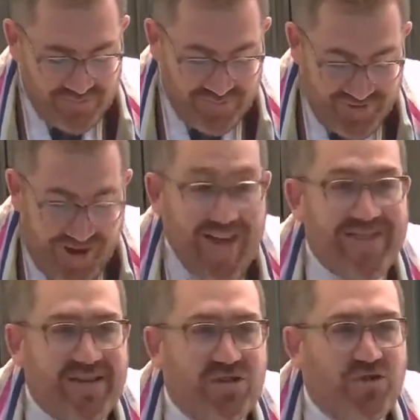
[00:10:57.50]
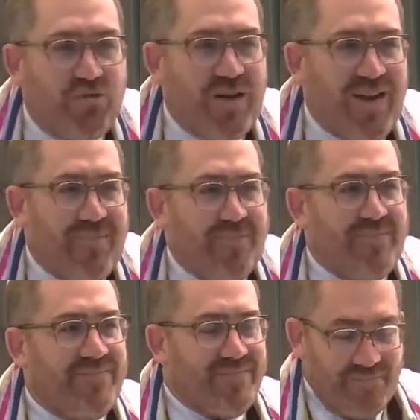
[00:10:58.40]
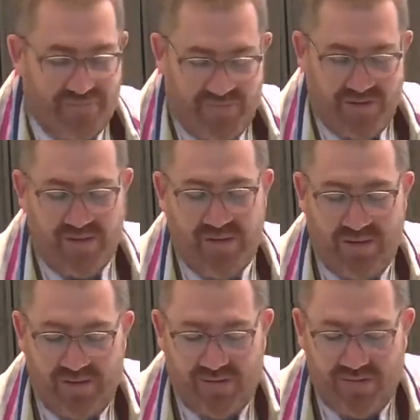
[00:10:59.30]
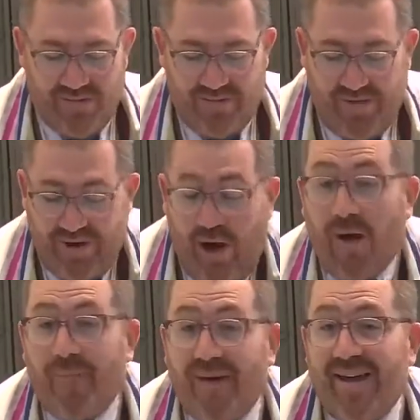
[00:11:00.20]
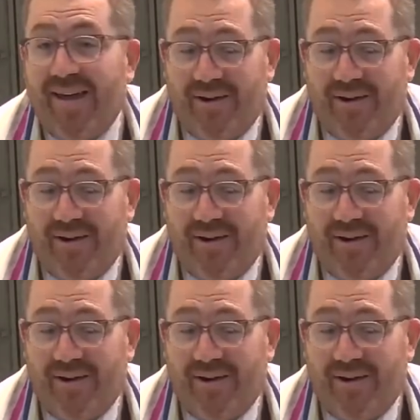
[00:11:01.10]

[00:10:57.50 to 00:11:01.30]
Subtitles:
I had this dream that we'd all be here